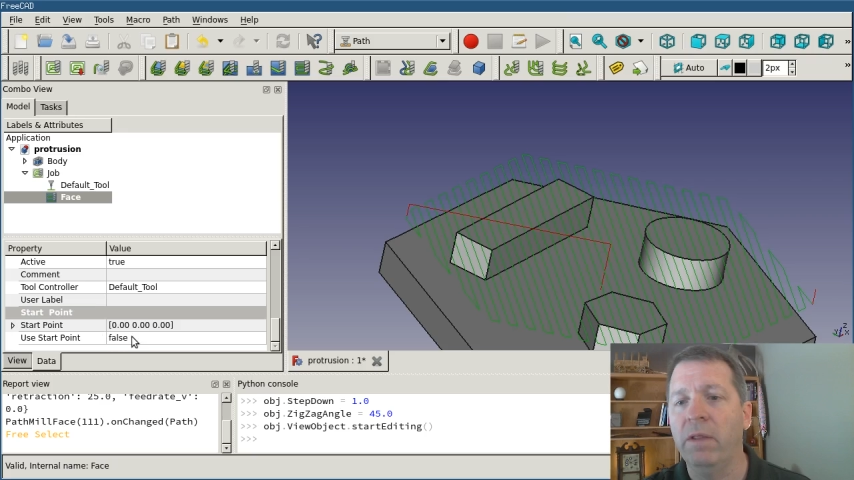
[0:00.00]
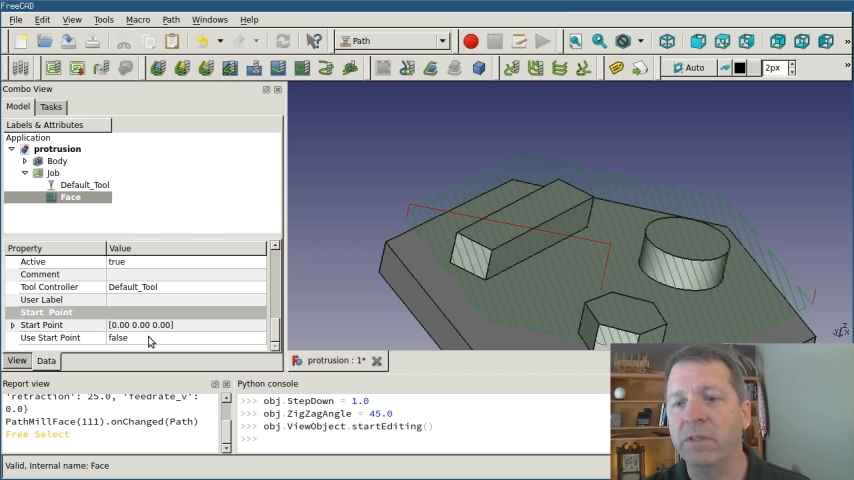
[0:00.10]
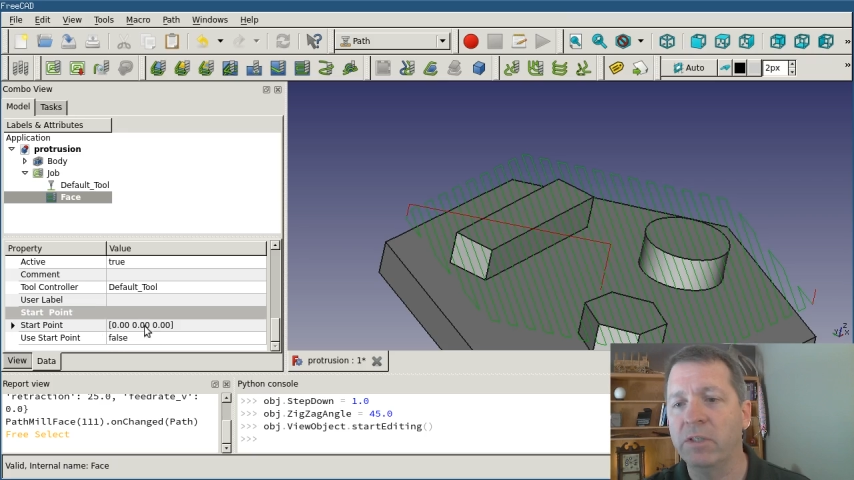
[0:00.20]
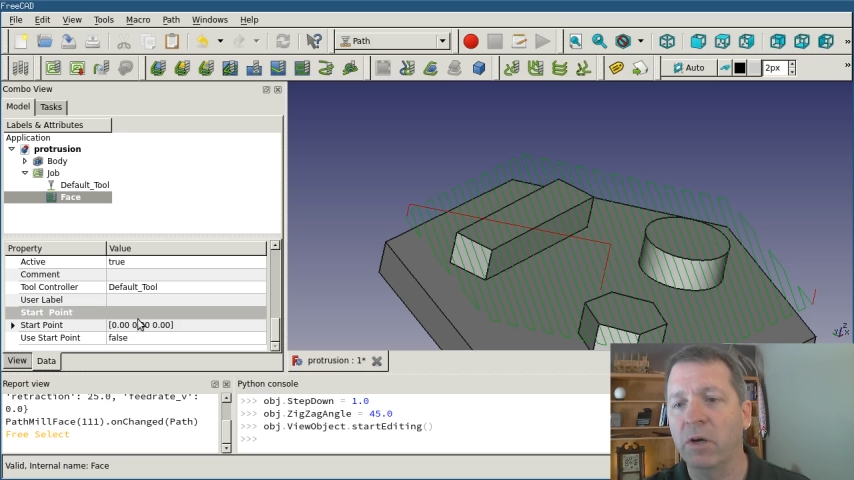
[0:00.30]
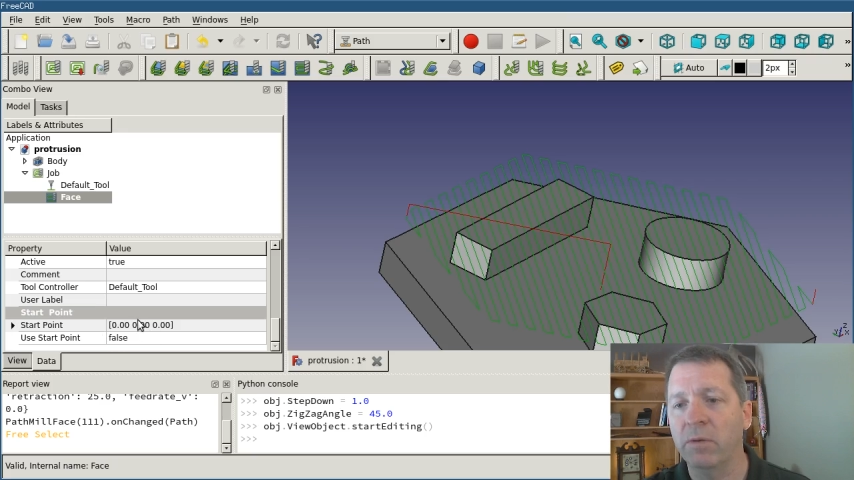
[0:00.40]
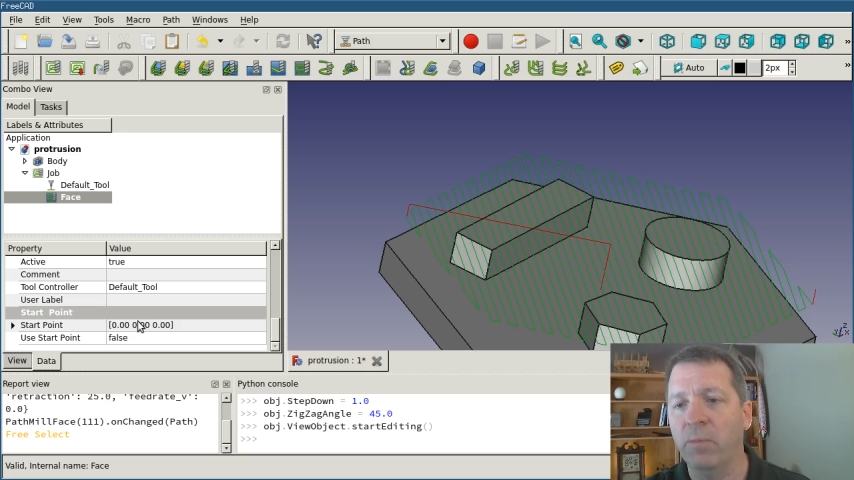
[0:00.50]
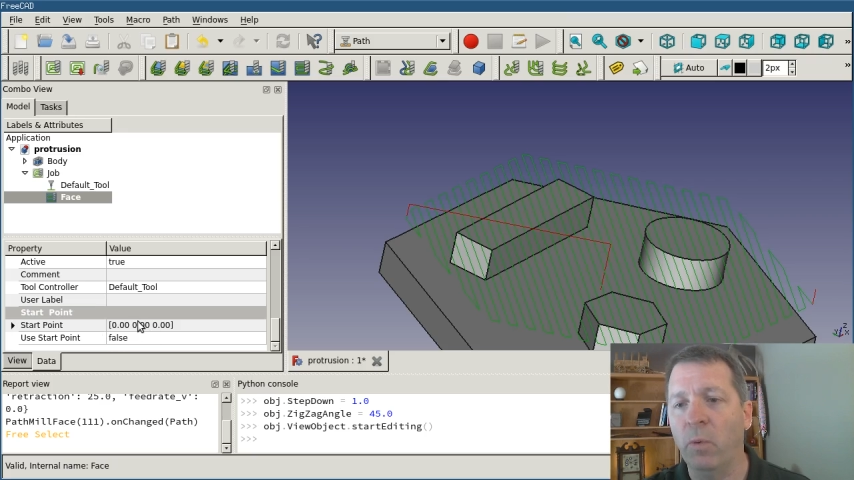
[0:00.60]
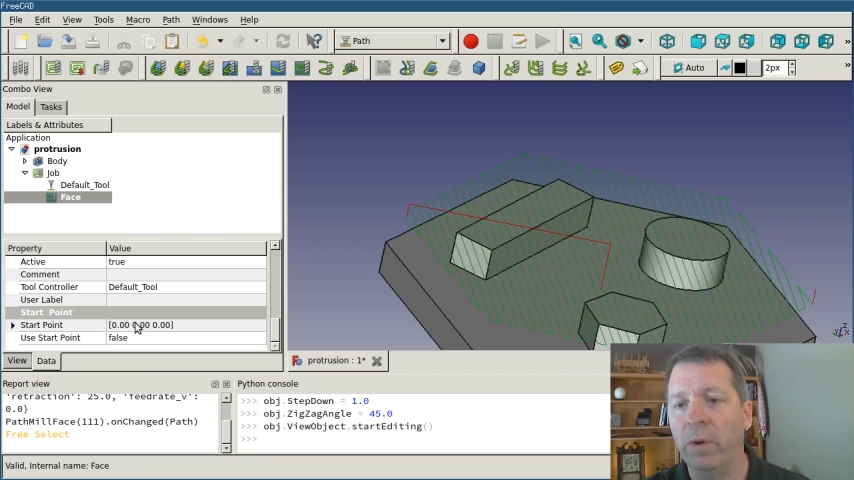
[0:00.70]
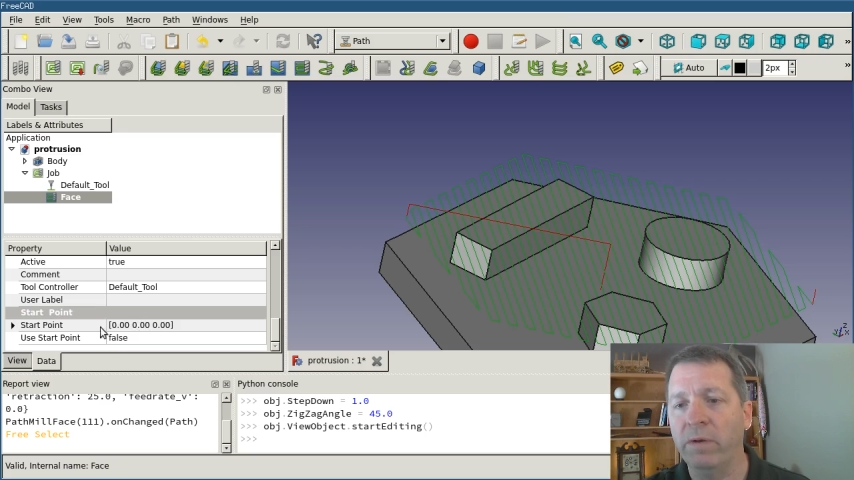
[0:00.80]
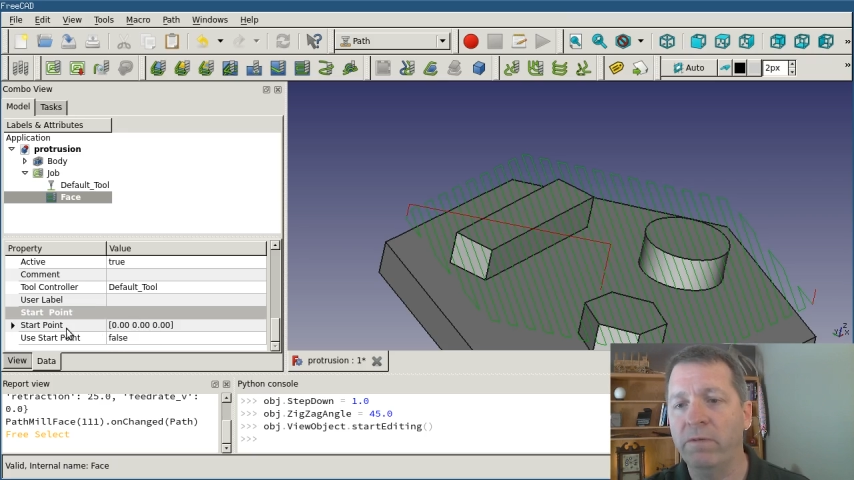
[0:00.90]
start
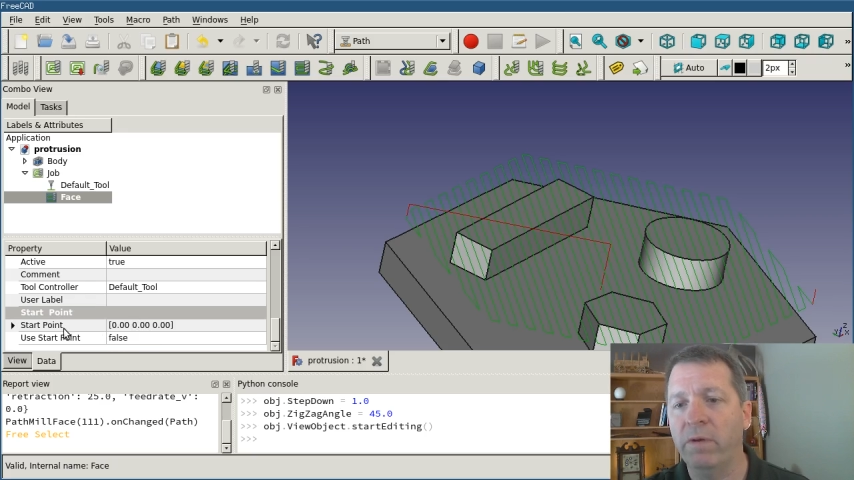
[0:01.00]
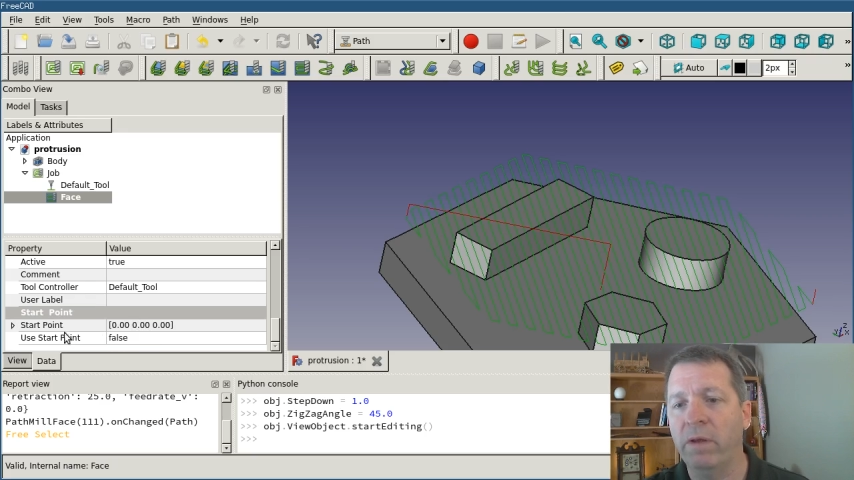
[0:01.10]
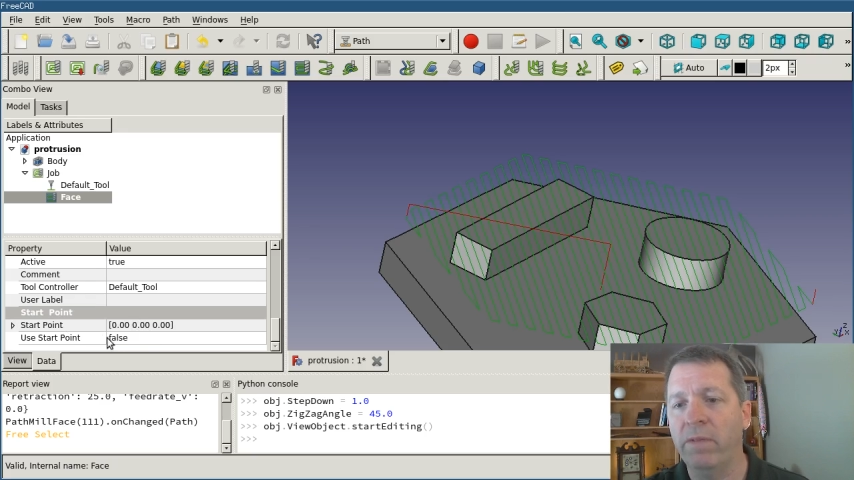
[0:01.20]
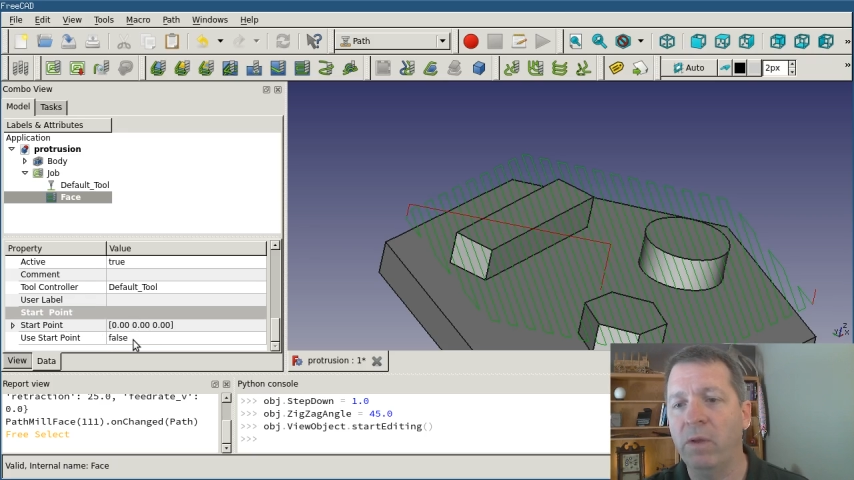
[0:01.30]
point, and